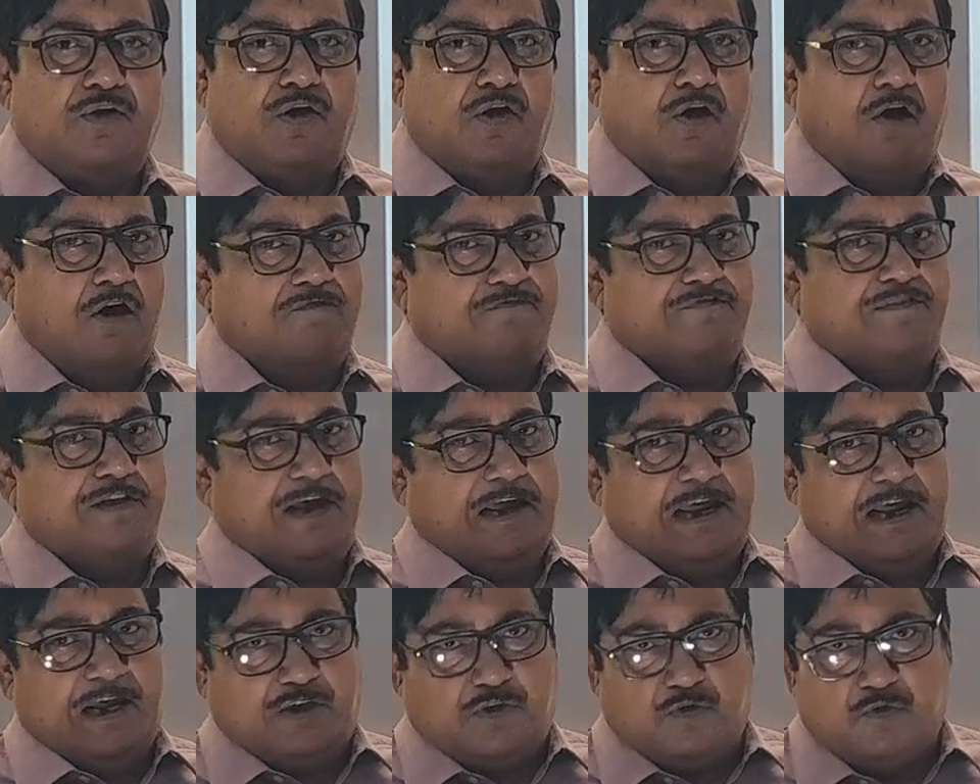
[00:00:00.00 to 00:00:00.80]
of the
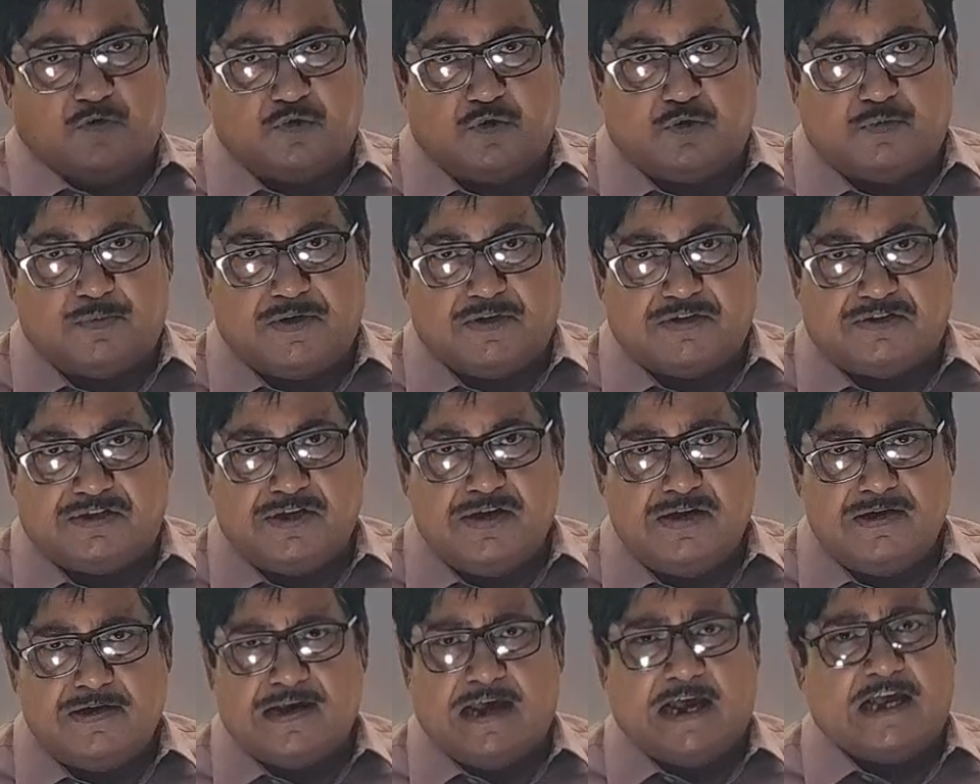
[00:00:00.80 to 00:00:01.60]
accused
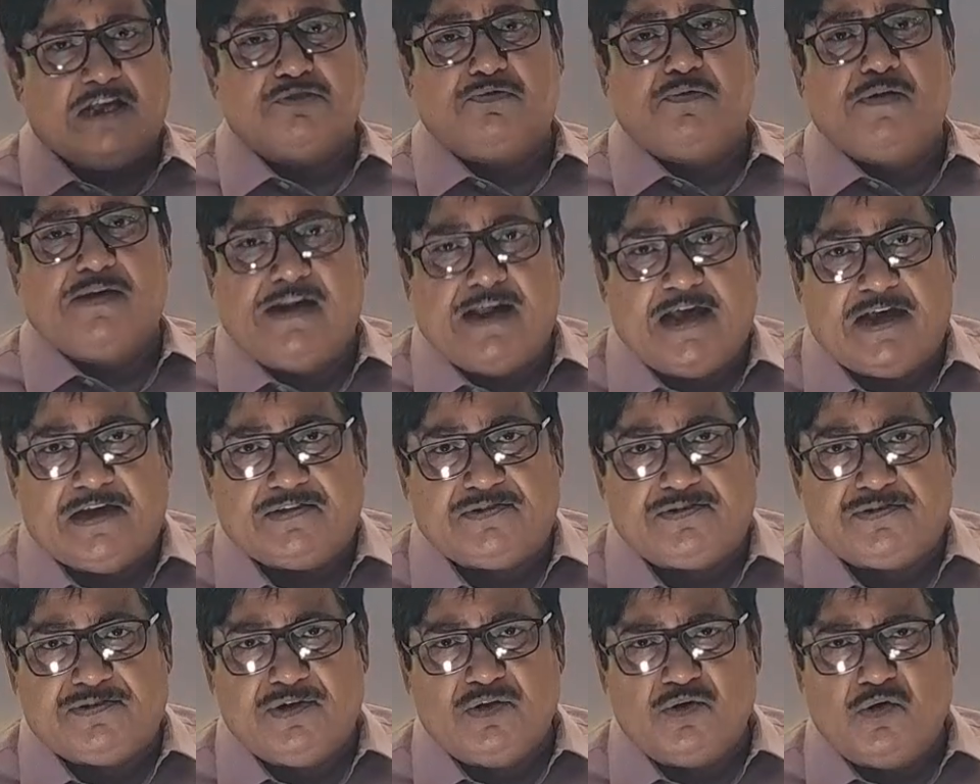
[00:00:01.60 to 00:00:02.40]
person as well
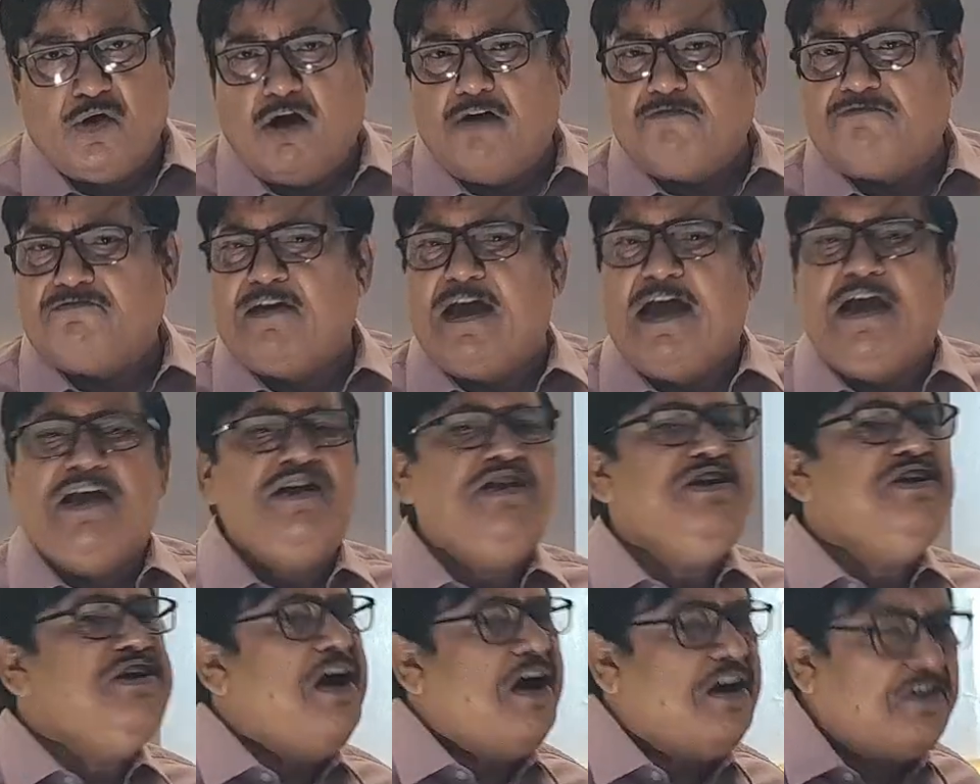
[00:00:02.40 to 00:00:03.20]
as of
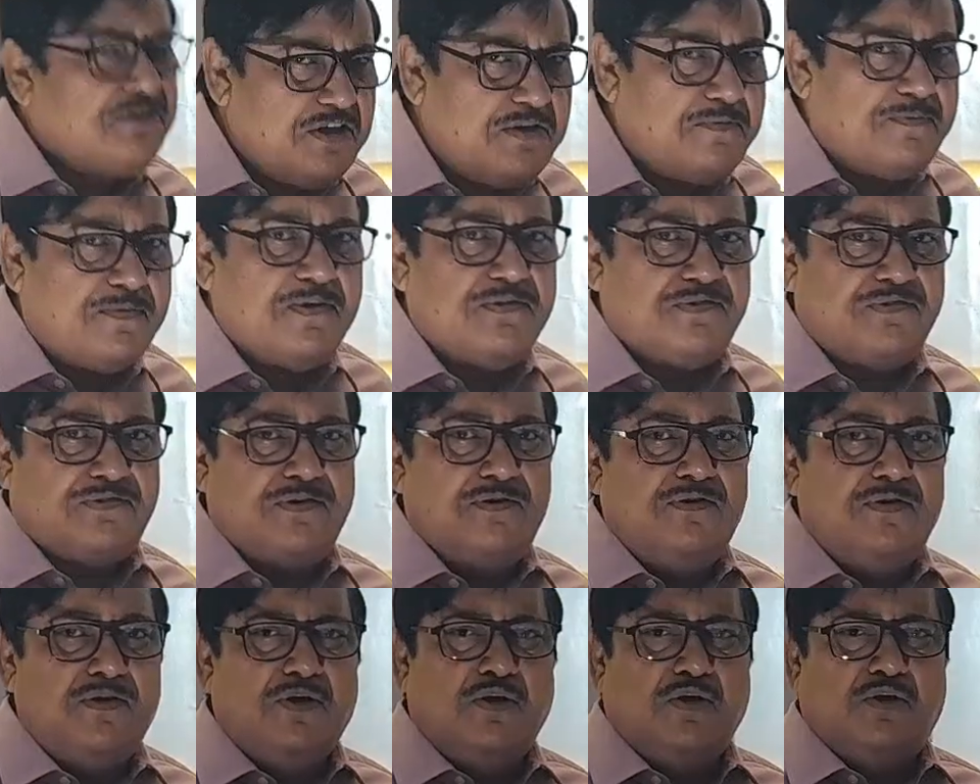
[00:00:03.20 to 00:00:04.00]
any other
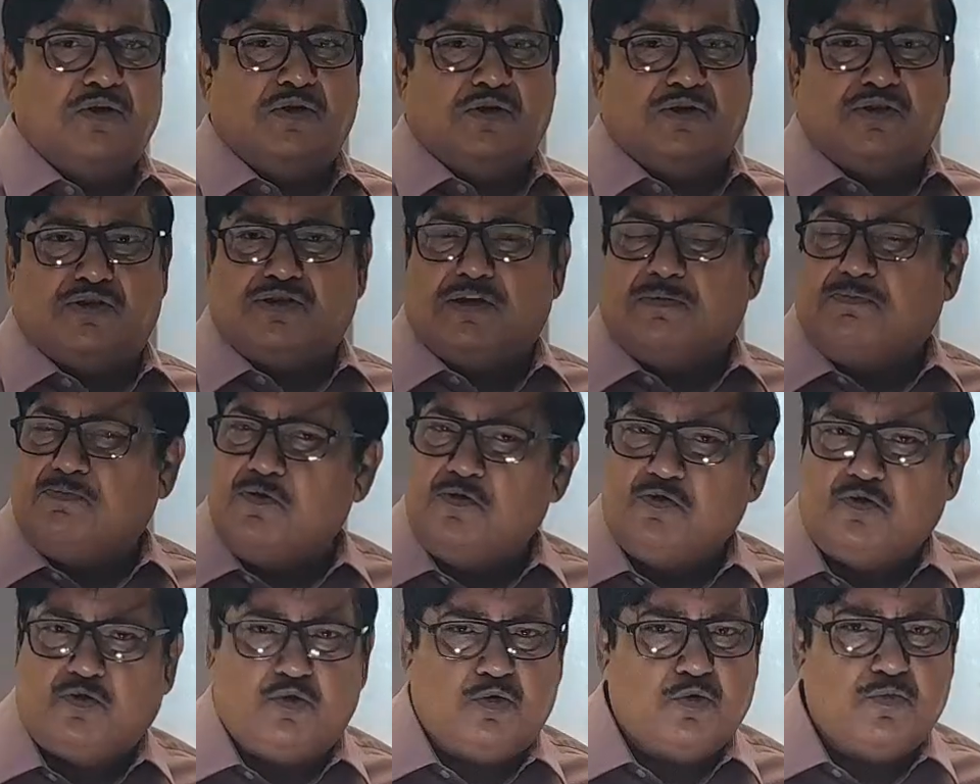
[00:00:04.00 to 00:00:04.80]
person
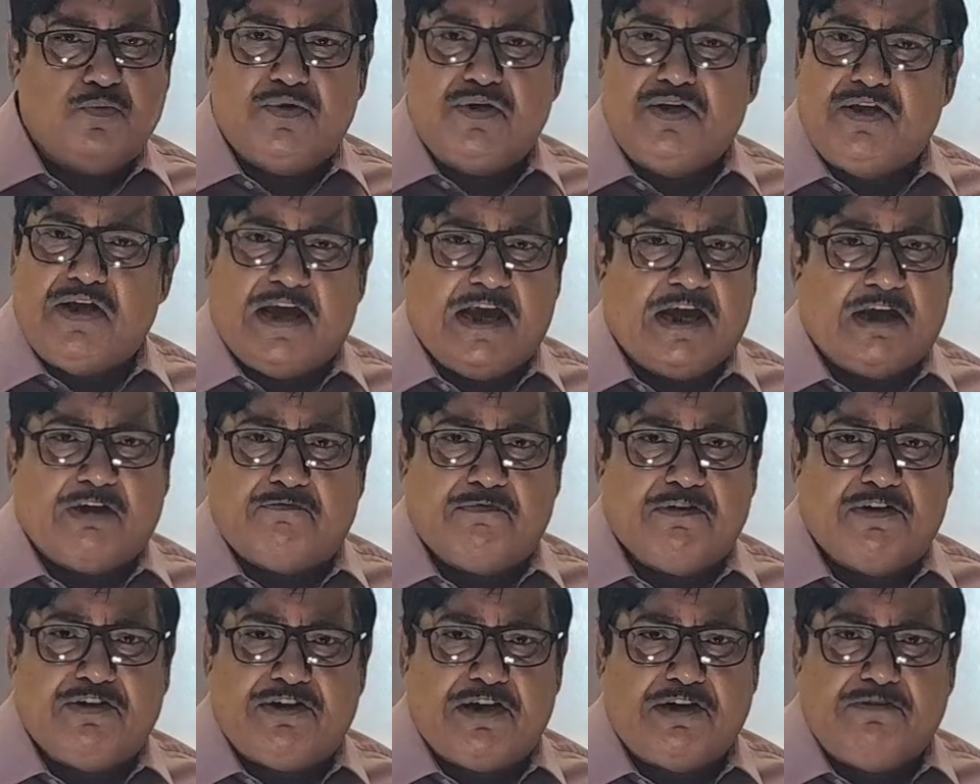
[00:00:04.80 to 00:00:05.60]
supposed to be
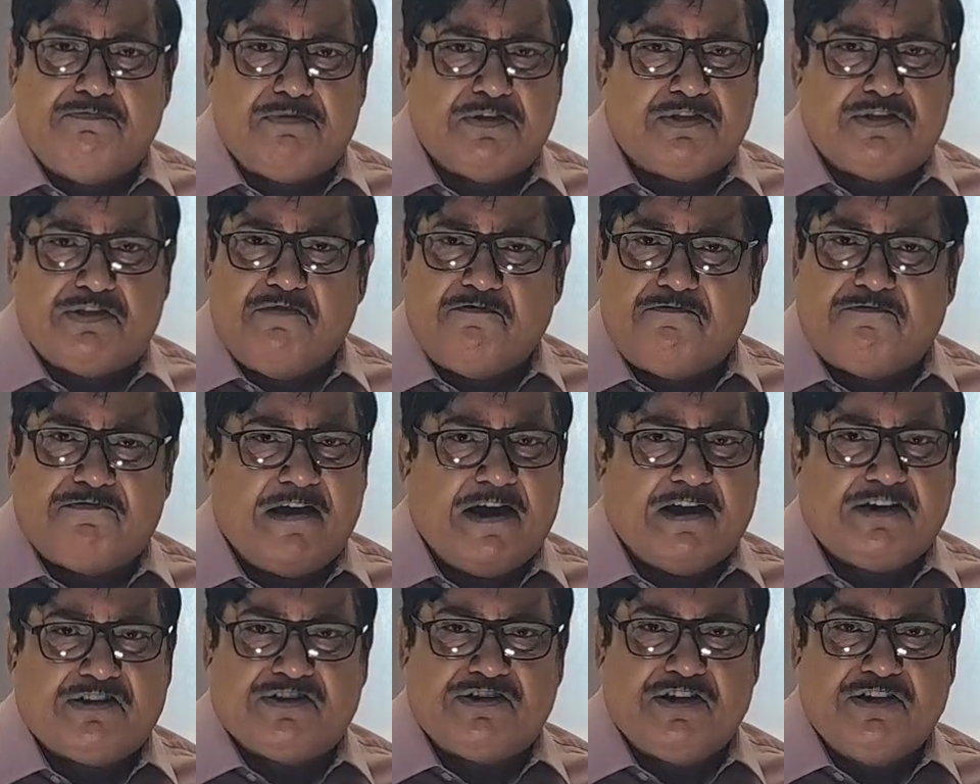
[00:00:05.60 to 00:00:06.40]
acquainted with the
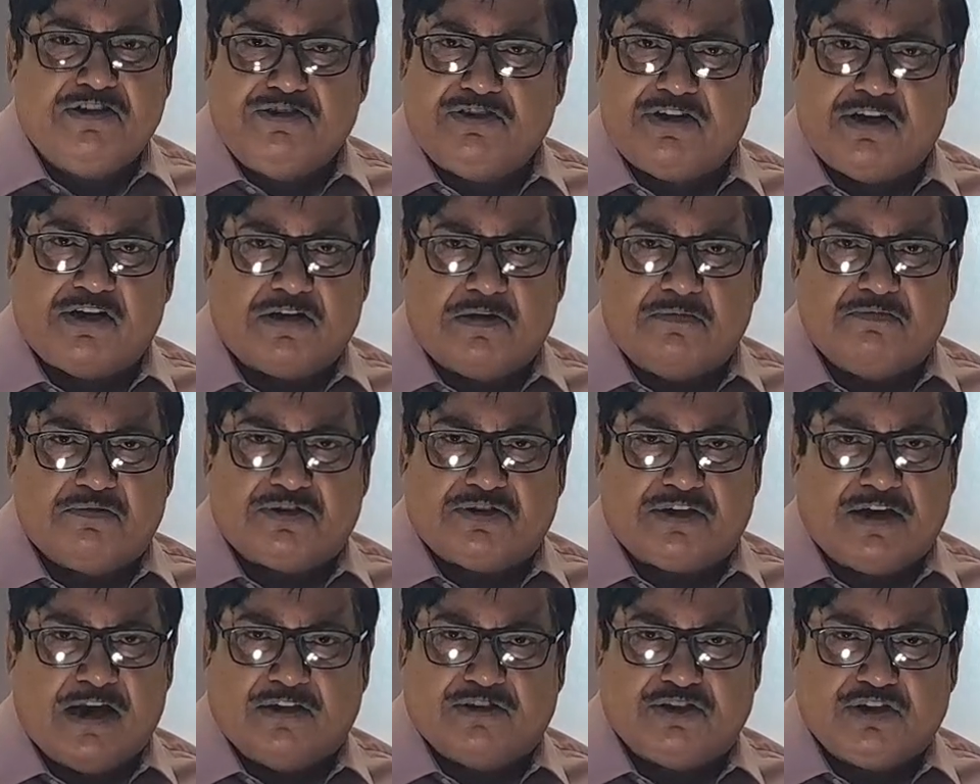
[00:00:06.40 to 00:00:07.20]
facts and
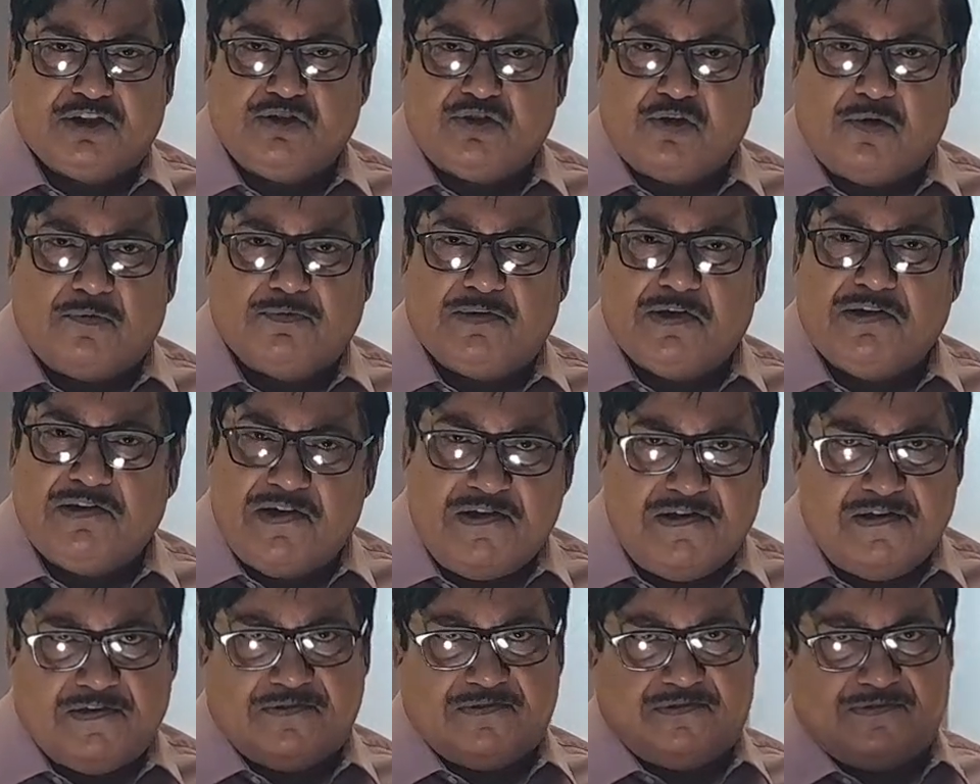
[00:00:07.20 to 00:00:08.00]
circumstances of the
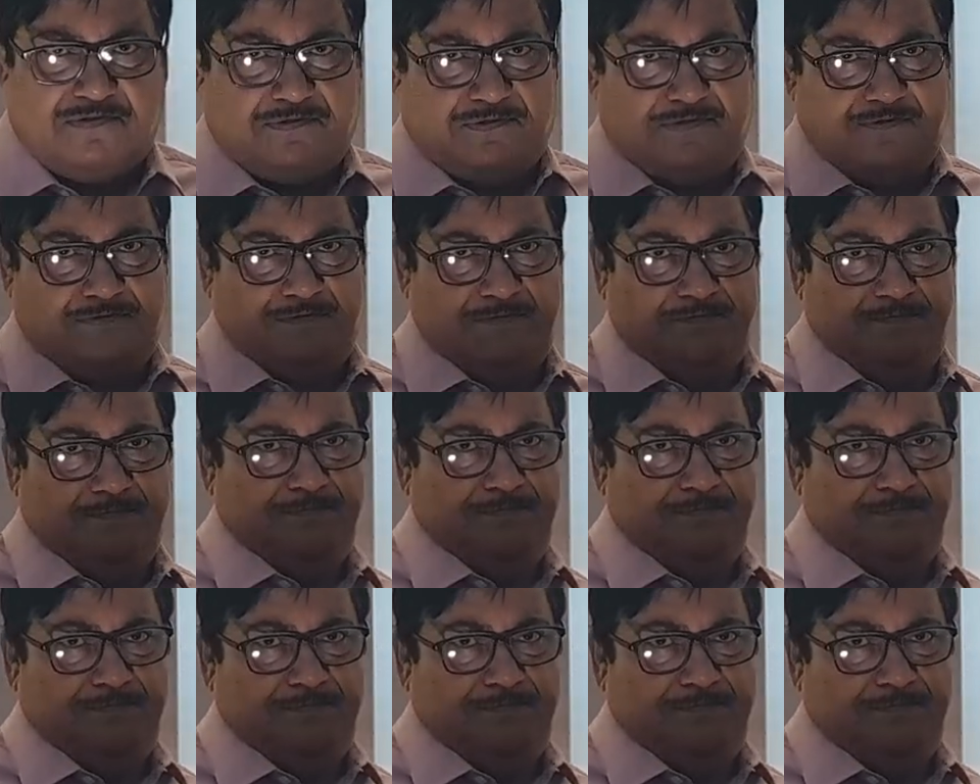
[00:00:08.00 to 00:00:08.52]
case.